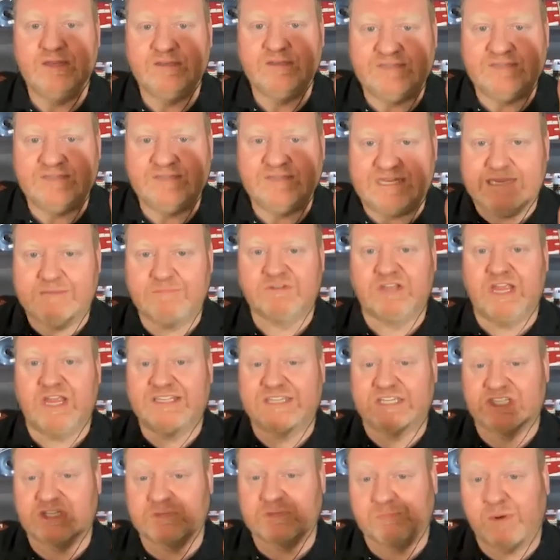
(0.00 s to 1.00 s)
teams. It's a
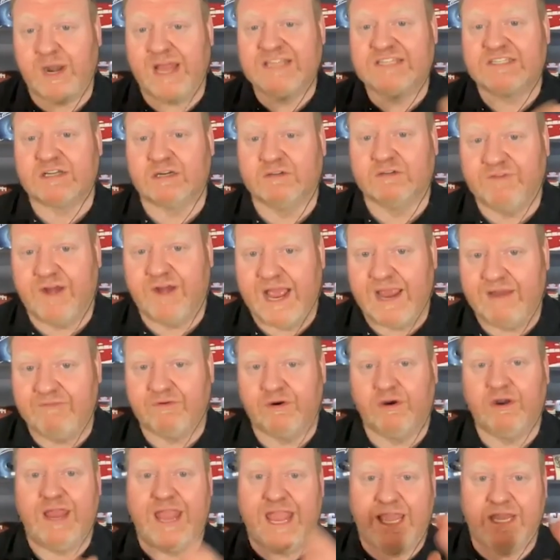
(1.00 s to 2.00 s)
spread
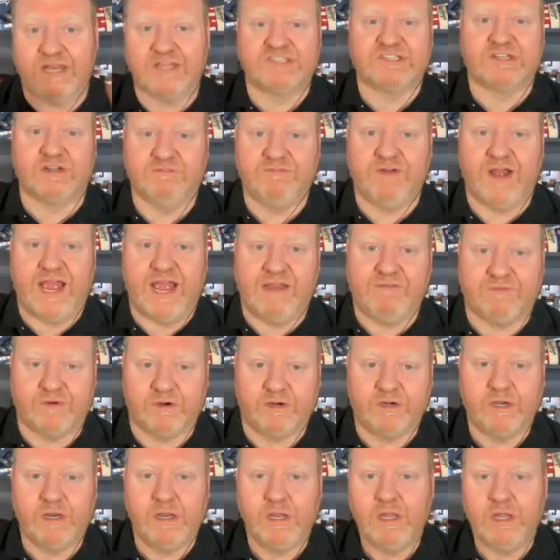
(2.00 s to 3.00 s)
survivor and a
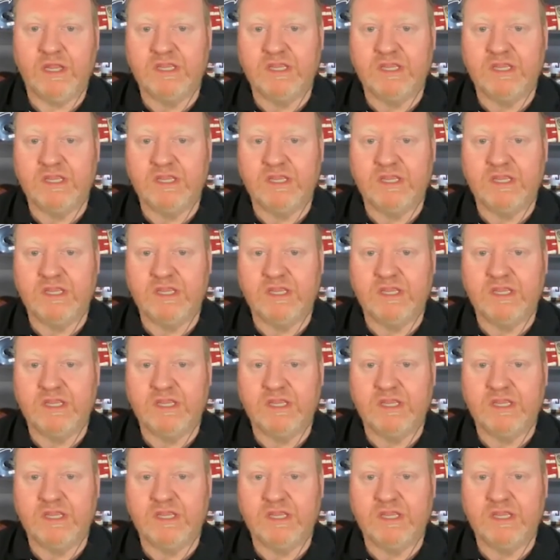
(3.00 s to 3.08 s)
survivor.